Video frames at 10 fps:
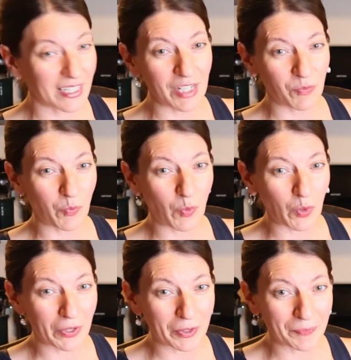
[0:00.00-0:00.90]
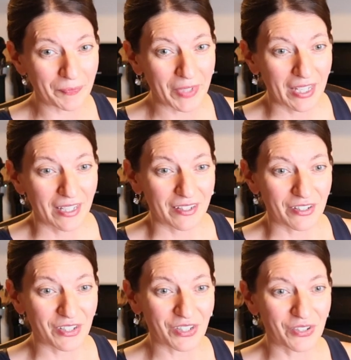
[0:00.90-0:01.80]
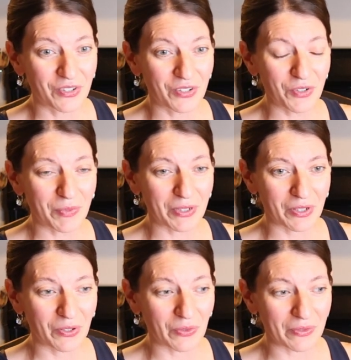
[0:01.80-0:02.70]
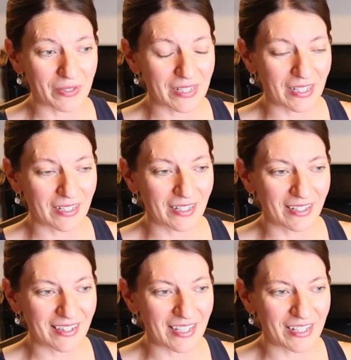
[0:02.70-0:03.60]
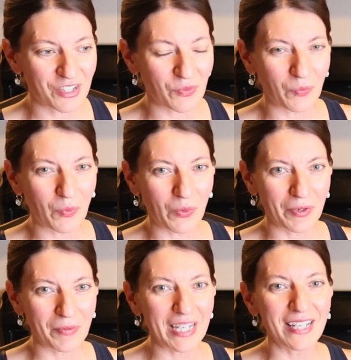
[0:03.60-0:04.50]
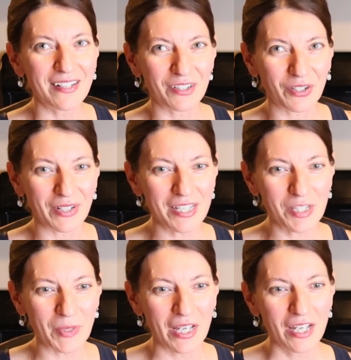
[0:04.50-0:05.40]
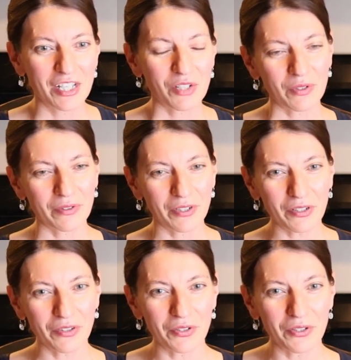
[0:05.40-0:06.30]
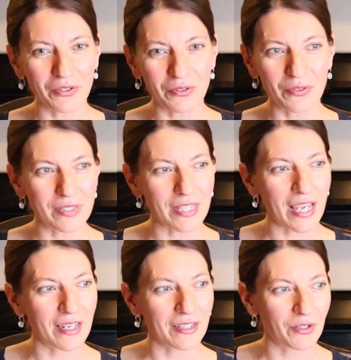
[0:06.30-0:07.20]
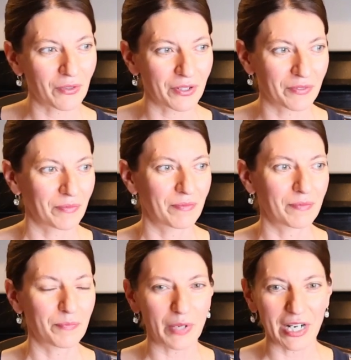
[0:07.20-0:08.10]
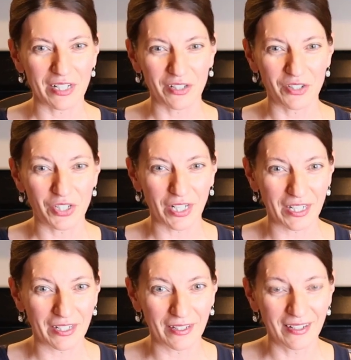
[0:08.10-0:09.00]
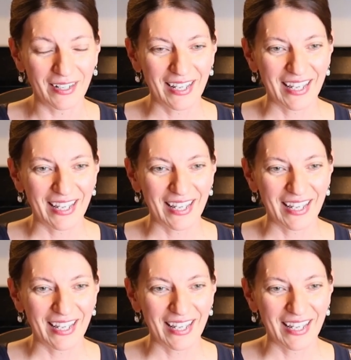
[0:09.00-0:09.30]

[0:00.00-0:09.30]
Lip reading: keep warm. There's a super cool setting that's warm, heat and crisp. So it'll cook through, say, your breaded chicken,